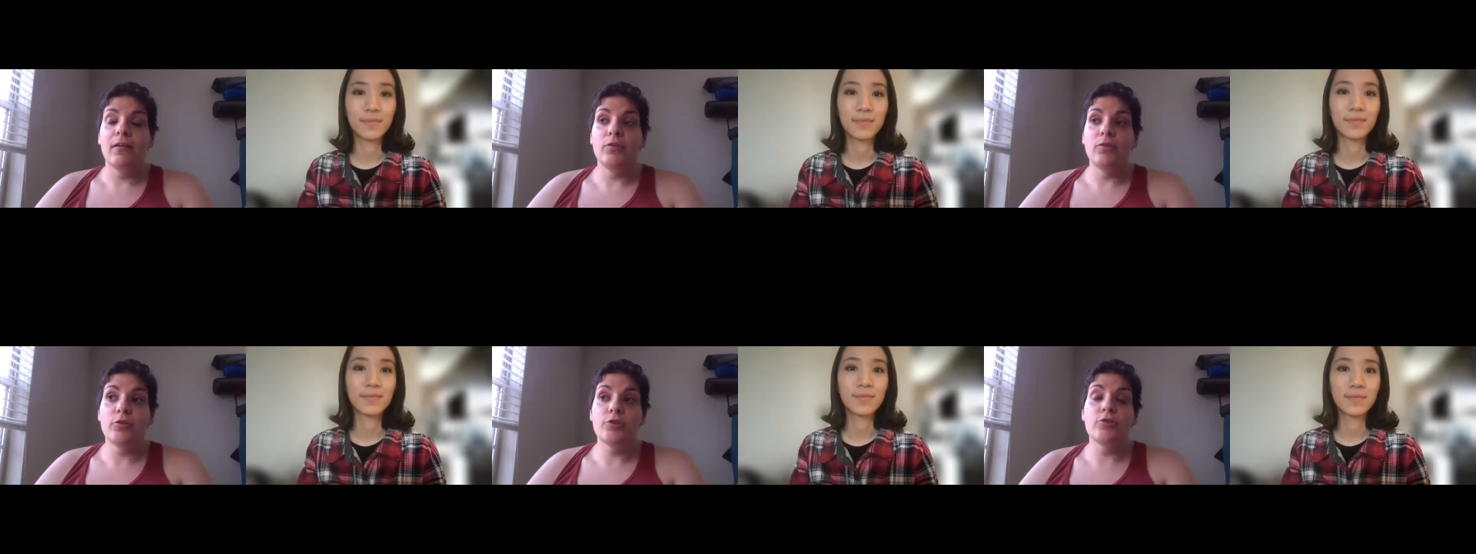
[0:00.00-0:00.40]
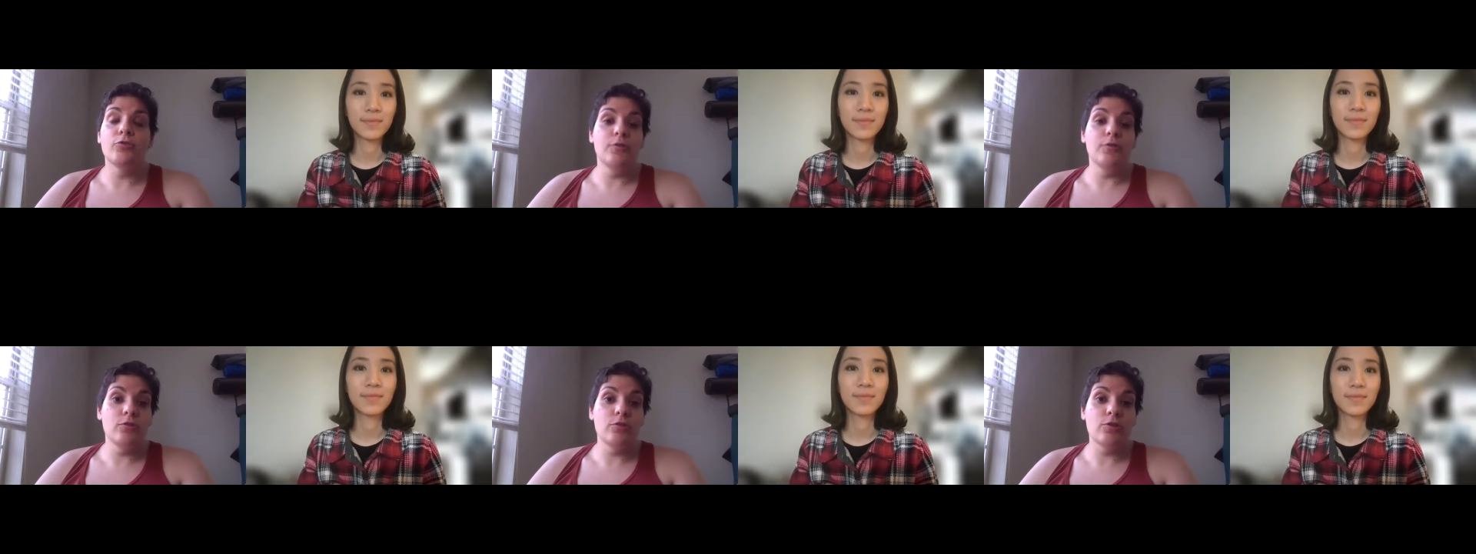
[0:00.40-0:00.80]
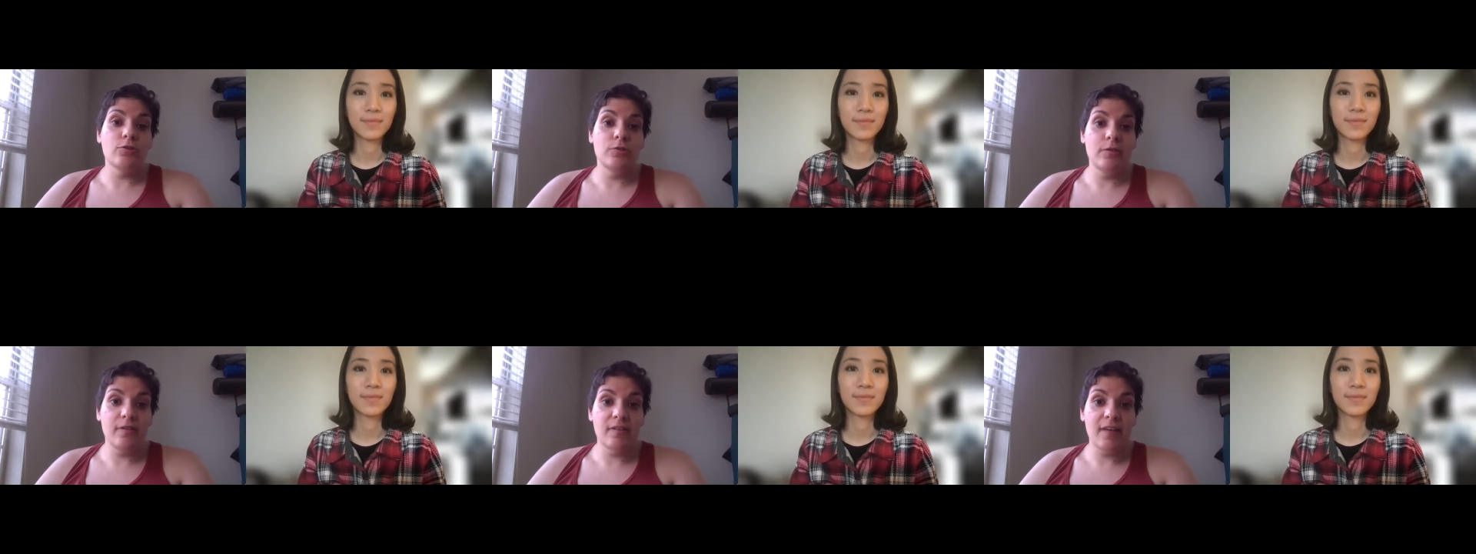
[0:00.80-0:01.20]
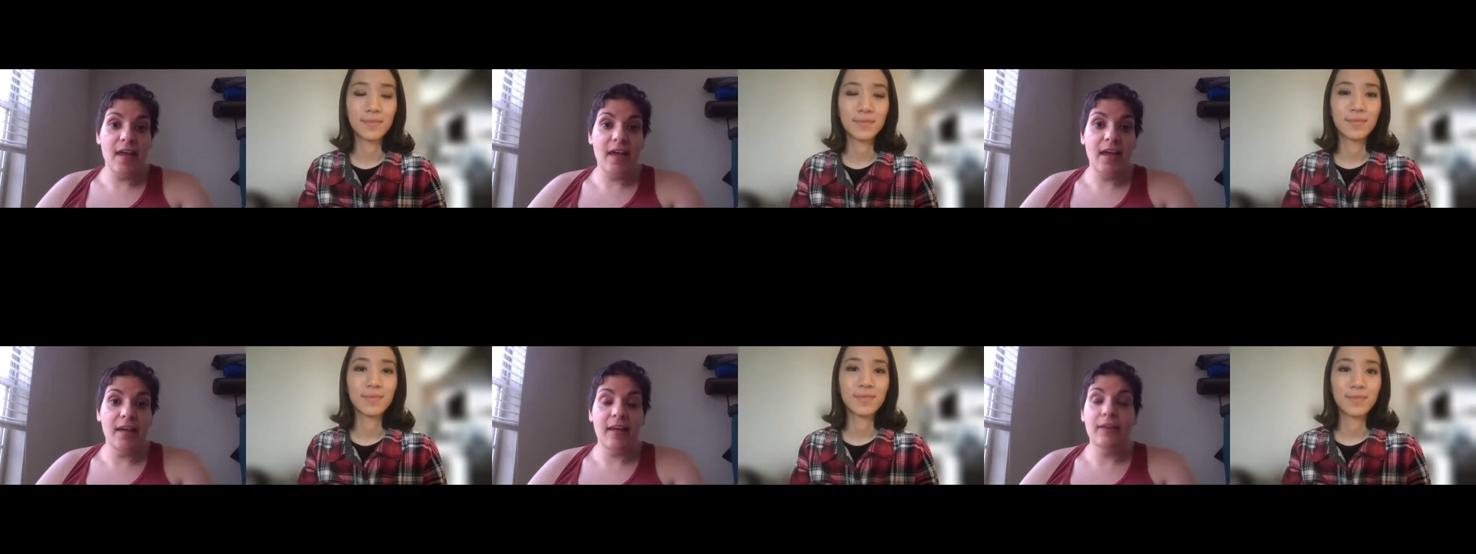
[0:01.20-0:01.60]
Speaker 1: you should and shouldn't
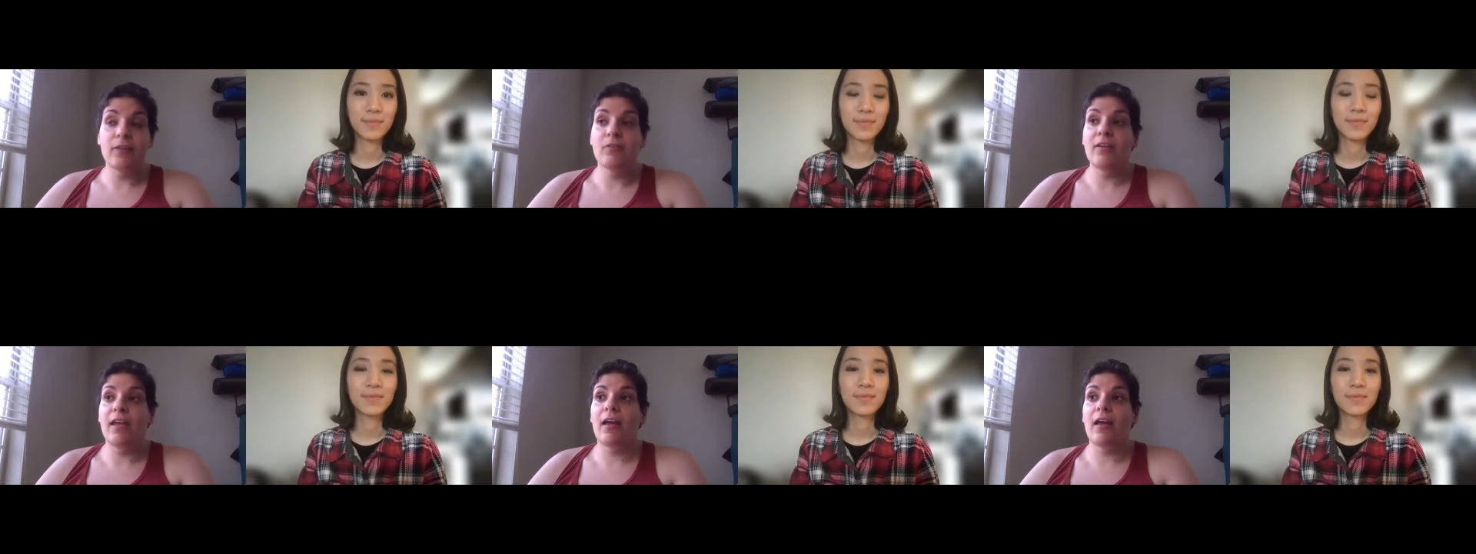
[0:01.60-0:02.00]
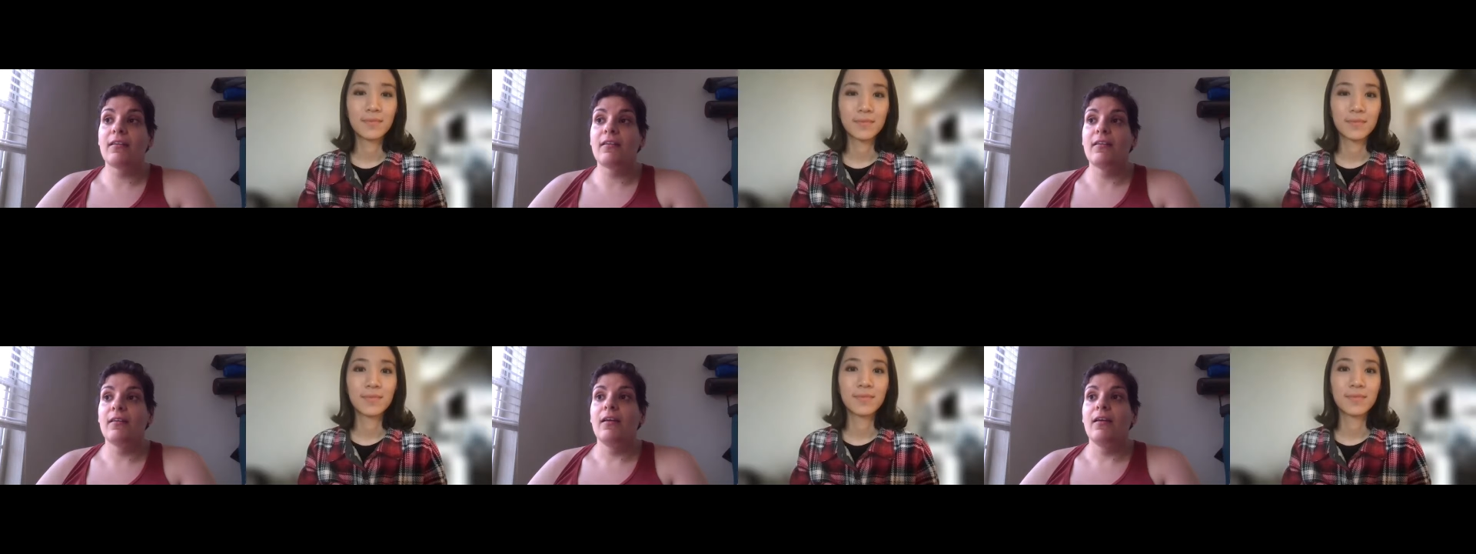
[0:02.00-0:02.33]
say. Like, you can't,